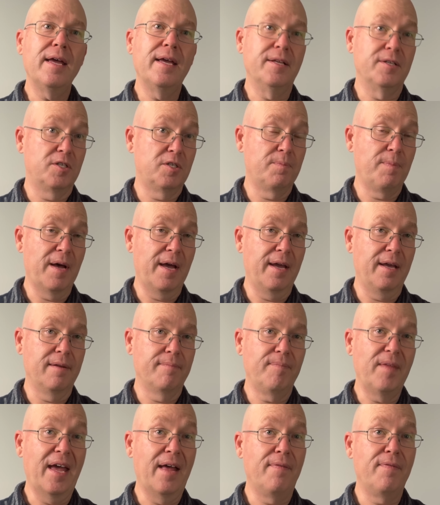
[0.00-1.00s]
in
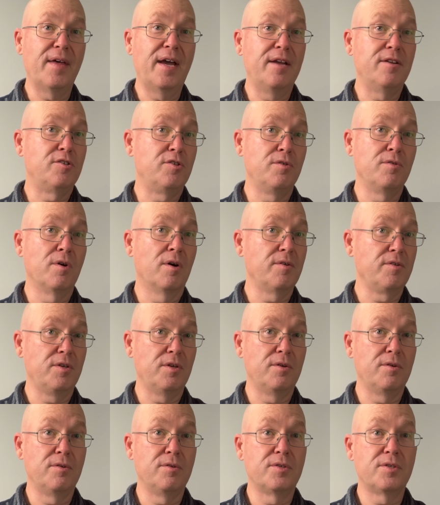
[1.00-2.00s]
Spain, and they do not
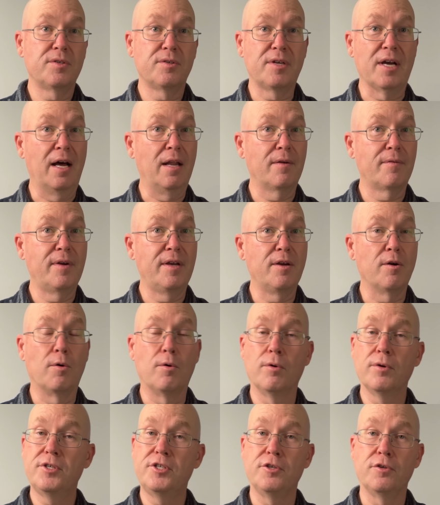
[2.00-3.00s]
use colouring
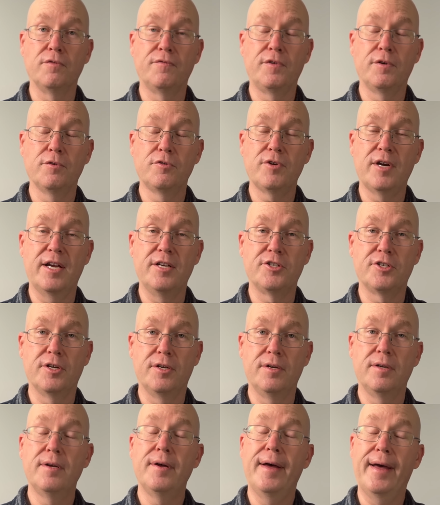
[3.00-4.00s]
or chill
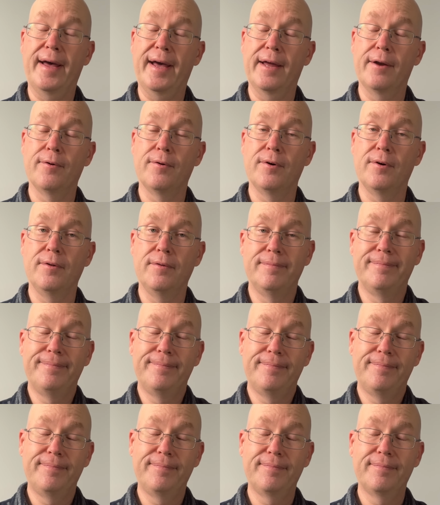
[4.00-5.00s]
filtration at all.
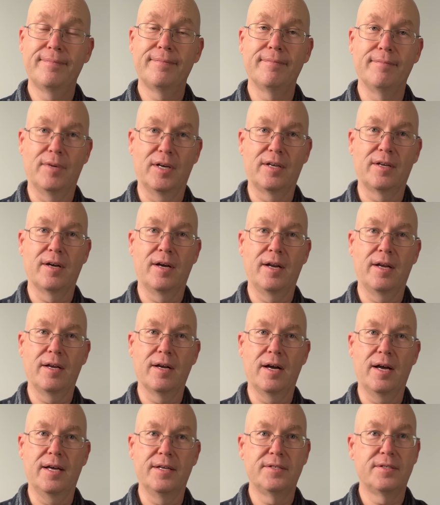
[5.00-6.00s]
My kind of
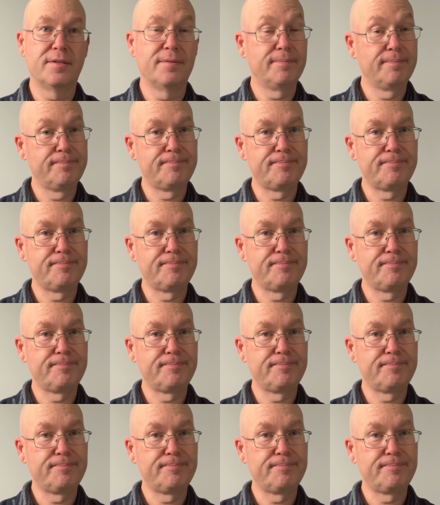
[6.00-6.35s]
guys.